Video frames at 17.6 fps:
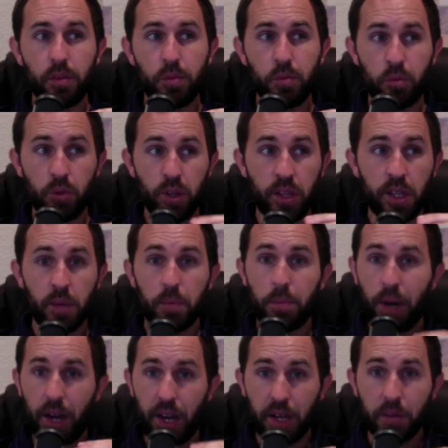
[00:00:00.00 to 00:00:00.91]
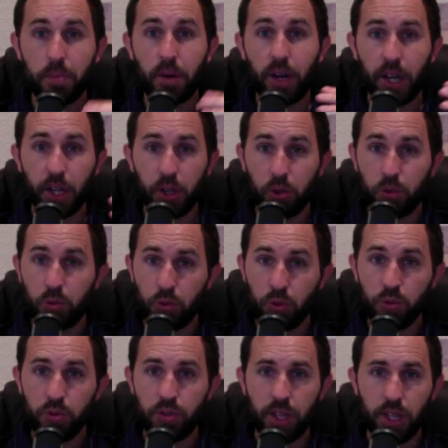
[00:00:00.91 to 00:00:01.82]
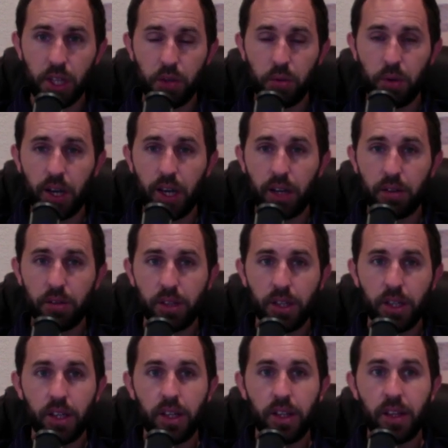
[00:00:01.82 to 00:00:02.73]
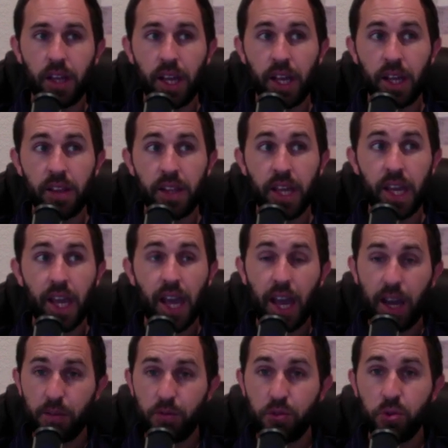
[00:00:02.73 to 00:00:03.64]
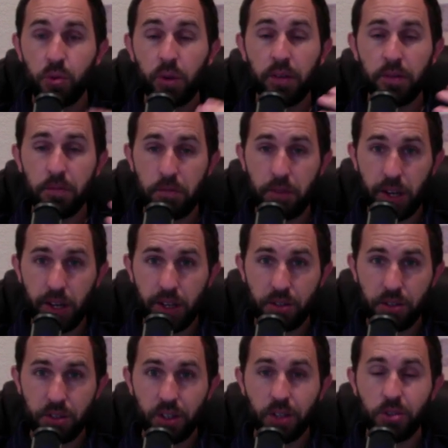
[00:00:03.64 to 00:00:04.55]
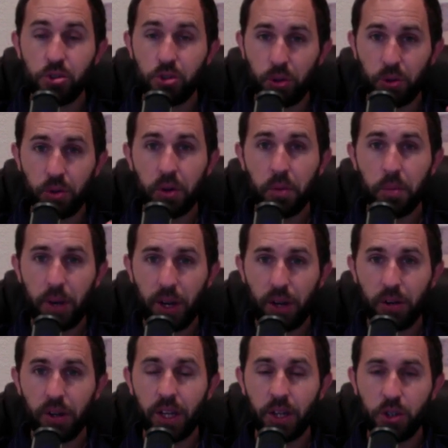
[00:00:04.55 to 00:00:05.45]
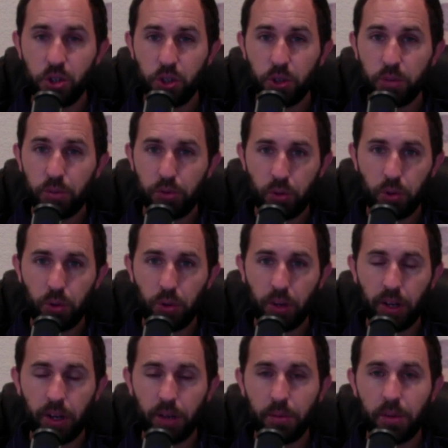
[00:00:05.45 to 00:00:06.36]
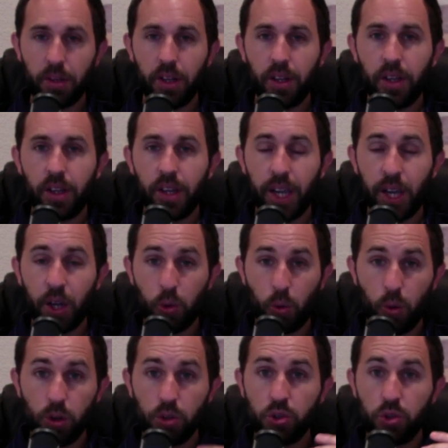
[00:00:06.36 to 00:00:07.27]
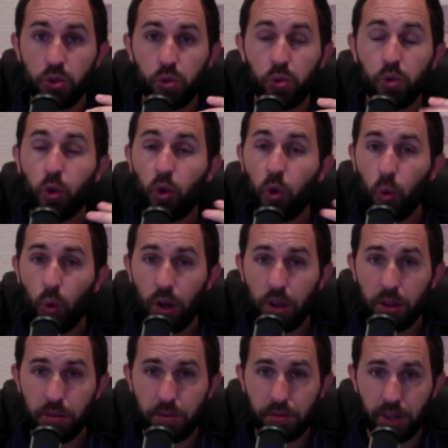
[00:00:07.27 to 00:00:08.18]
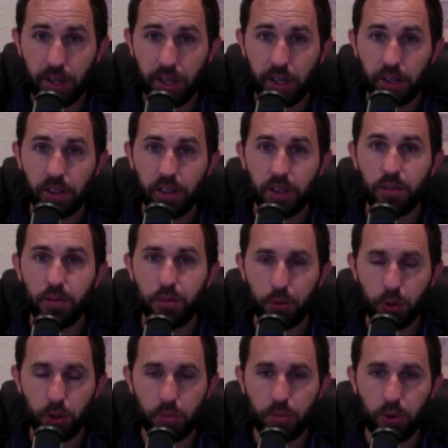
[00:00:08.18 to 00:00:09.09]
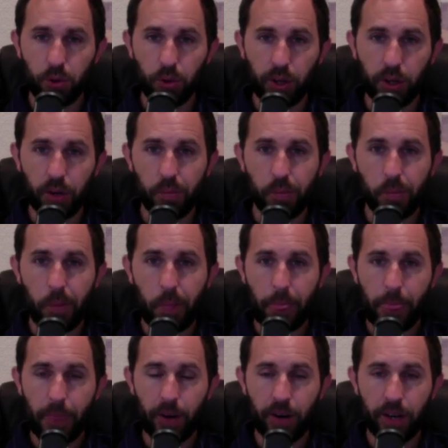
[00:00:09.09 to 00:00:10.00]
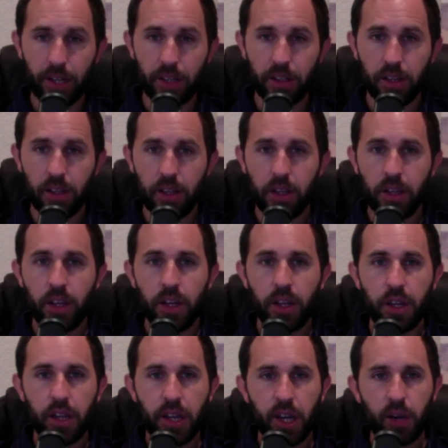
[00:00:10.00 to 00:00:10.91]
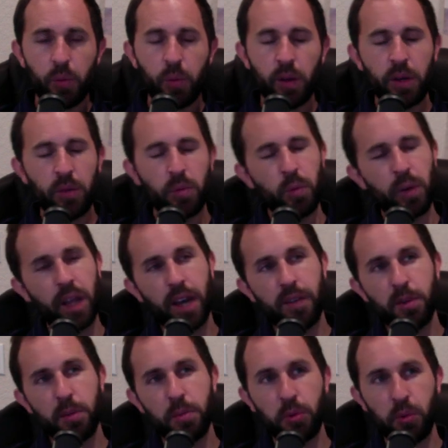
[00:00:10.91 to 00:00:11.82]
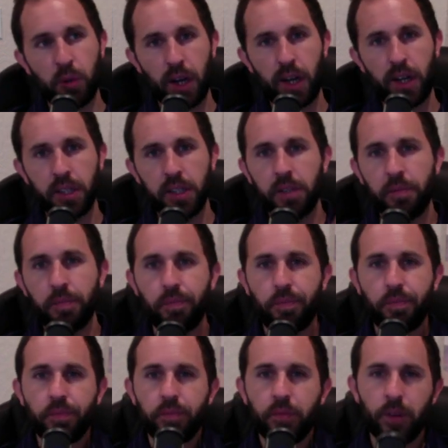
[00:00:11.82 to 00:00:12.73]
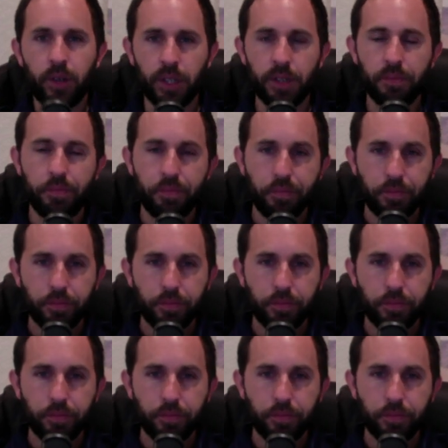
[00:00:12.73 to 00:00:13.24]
really abide by your rules that you have. And they have to invest a certain amount into your program in order to qualify for your program, right? Now, when we have a Bugatti, right,